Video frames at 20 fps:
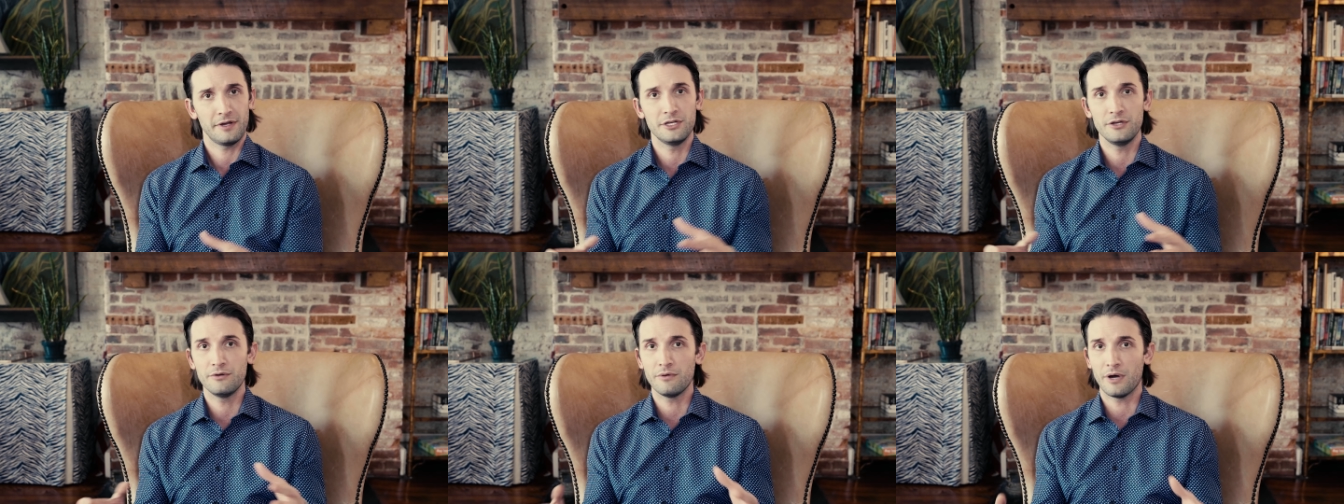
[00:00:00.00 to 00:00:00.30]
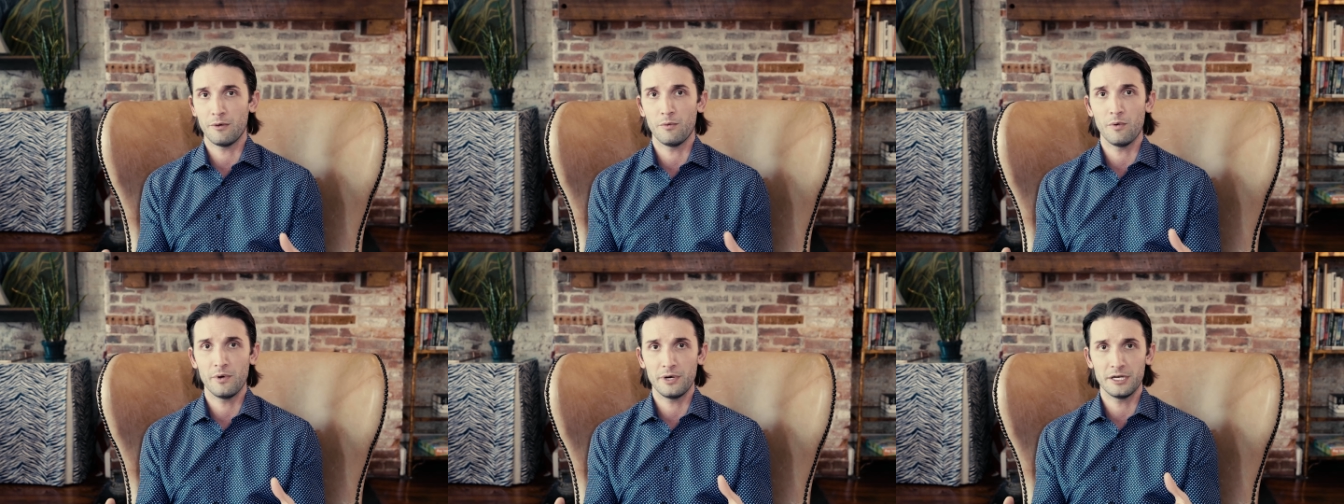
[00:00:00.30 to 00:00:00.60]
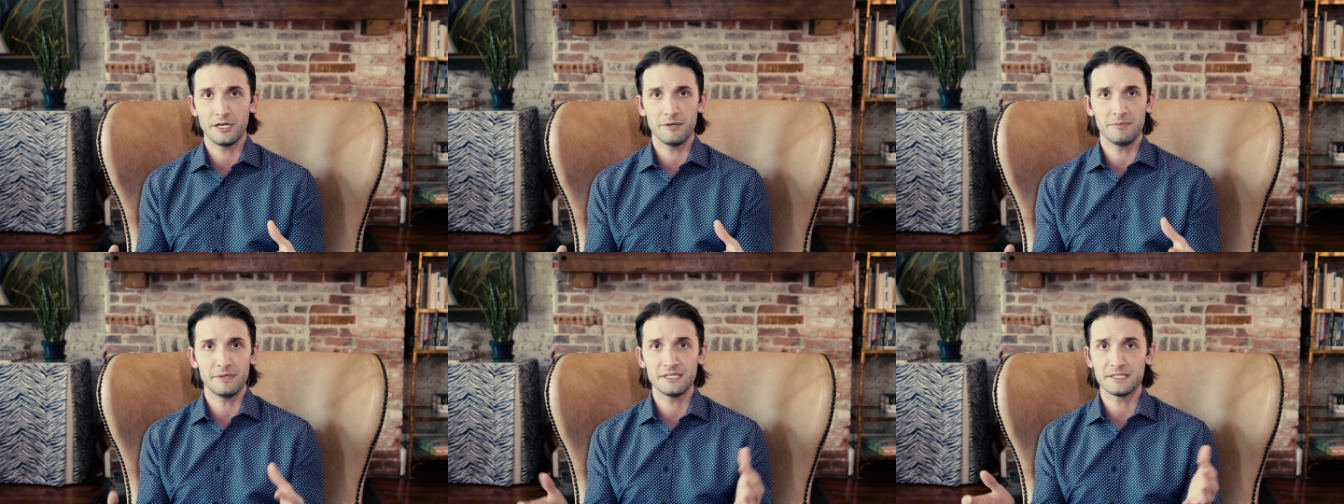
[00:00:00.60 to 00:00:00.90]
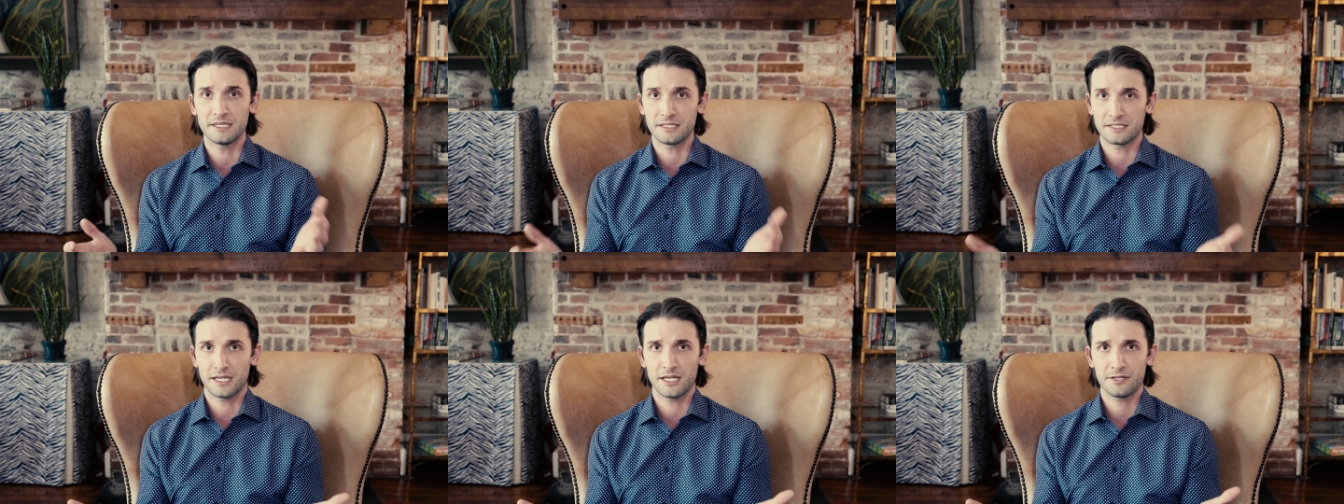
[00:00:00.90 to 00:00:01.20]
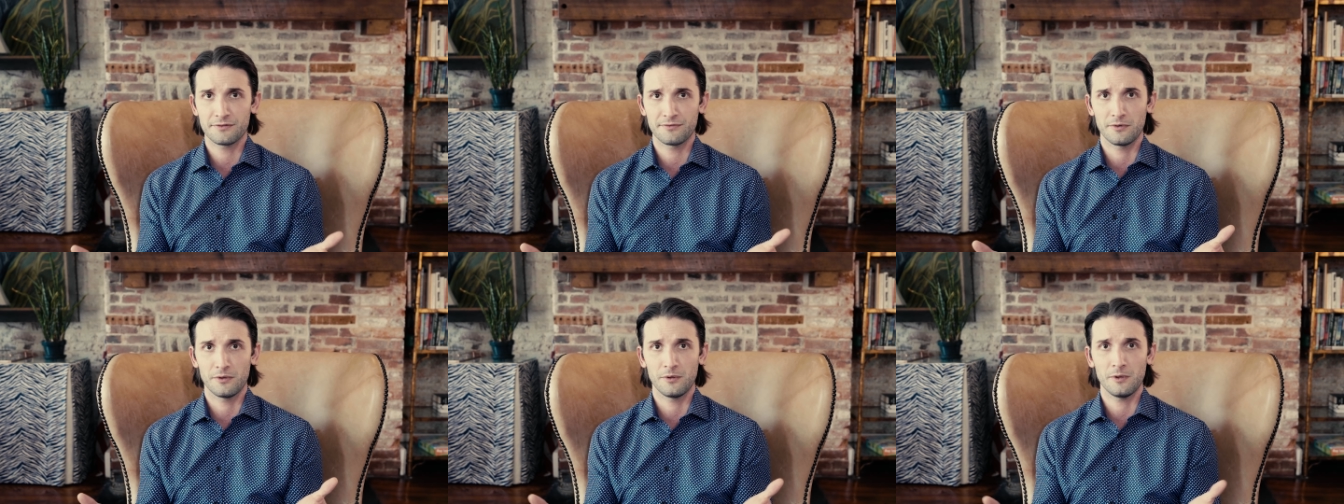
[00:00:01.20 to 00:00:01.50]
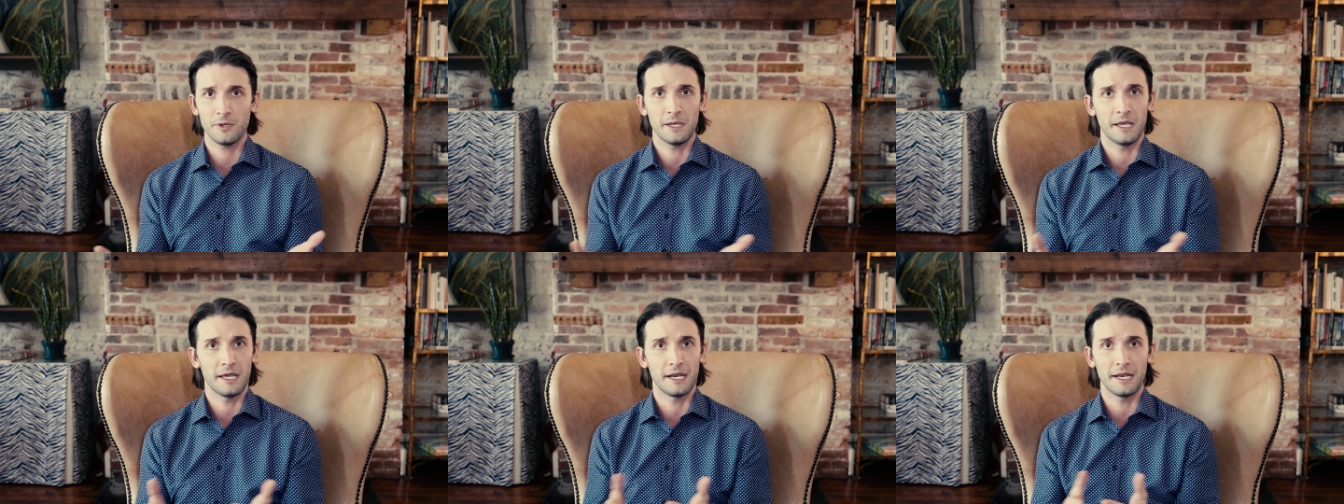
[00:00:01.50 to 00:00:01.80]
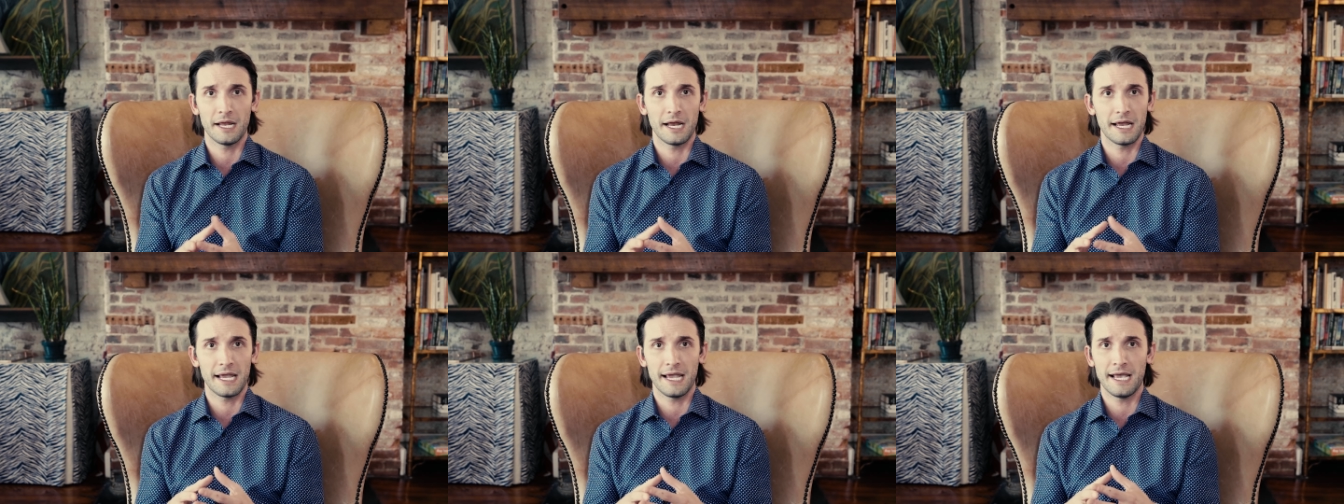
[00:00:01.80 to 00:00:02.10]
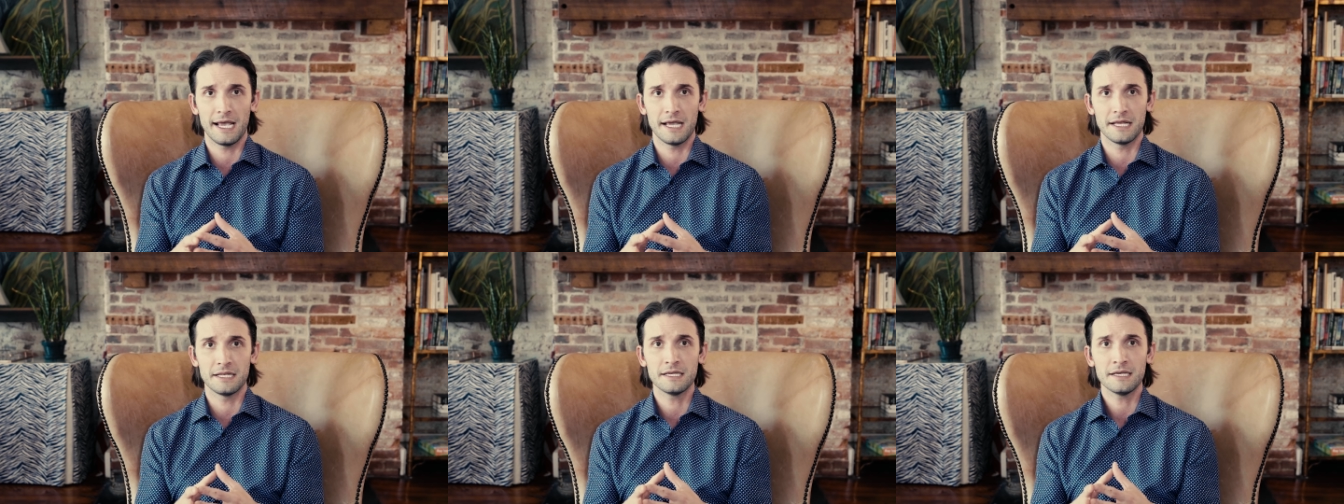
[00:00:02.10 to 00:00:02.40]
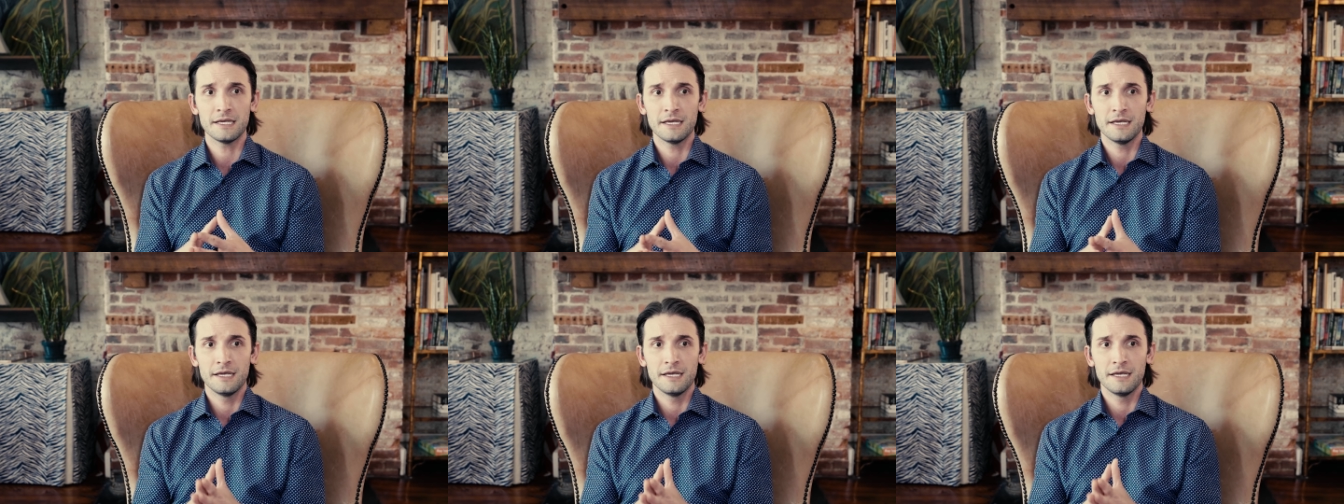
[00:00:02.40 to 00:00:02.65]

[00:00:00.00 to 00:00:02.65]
I knew I wanted to be successful and I had